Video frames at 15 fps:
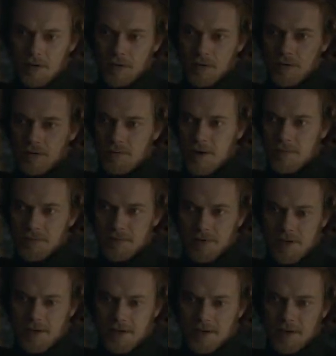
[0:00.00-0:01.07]
That's just
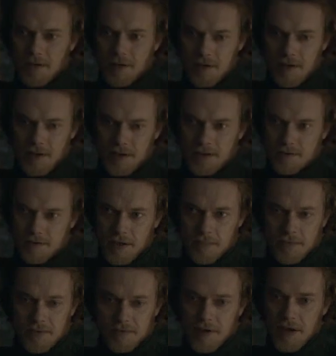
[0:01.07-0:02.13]
as well.
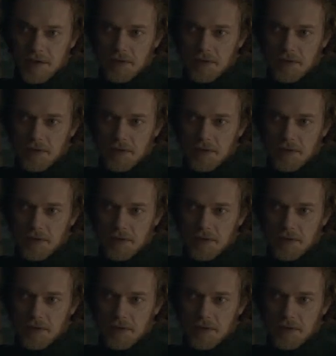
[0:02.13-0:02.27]
Doesn't work